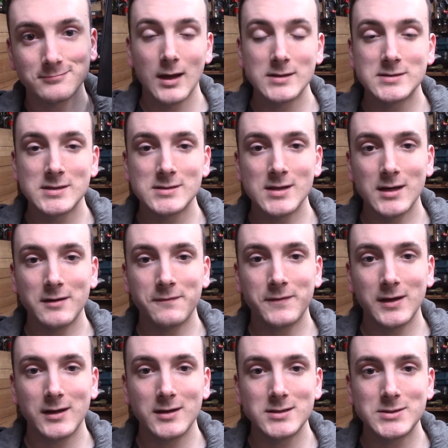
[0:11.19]
It's designed to
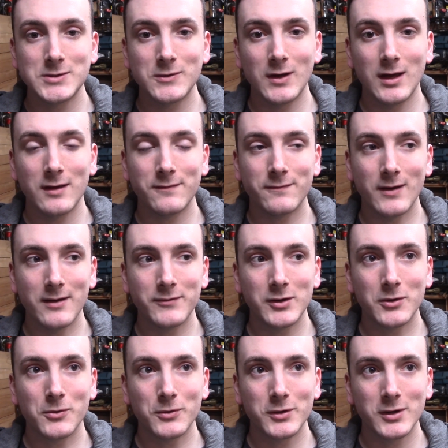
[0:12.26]
fit into a five and
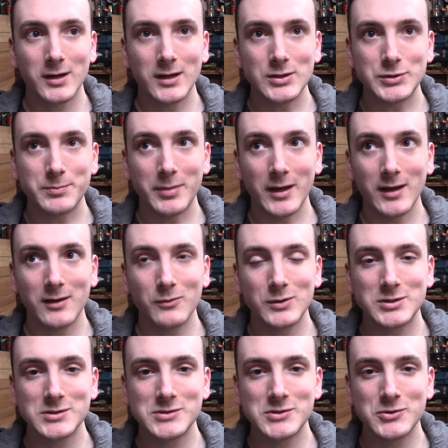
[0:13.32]
a quarter inch bay,
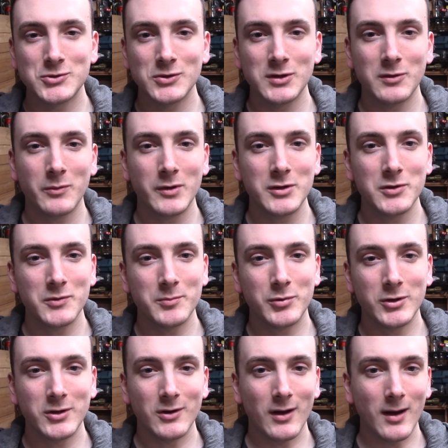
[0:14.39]
which is usually where you would
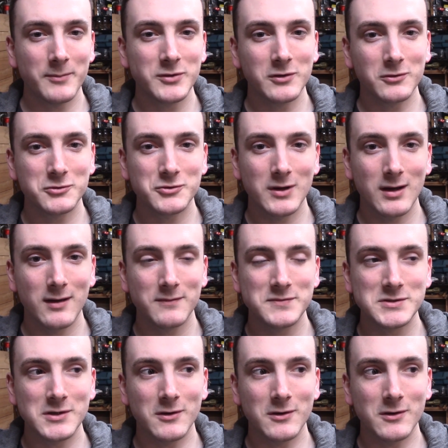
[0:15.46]
put your optical drive.